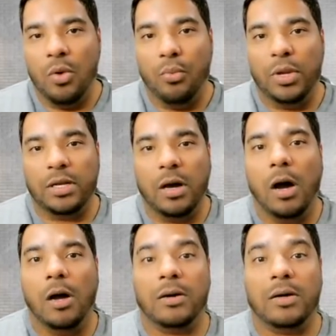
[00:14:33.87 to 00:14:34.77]
with
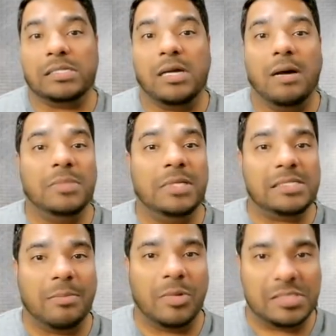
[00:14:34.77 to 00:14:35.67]
Congress come
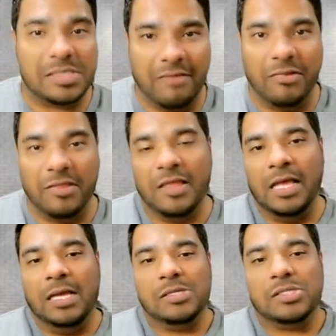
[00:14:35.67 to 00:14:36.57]
December seventh.
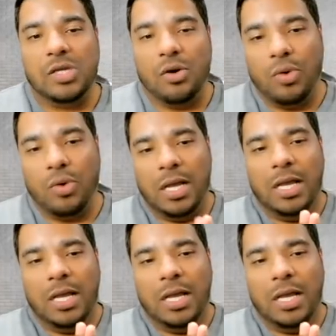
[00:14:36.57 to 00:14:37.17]
So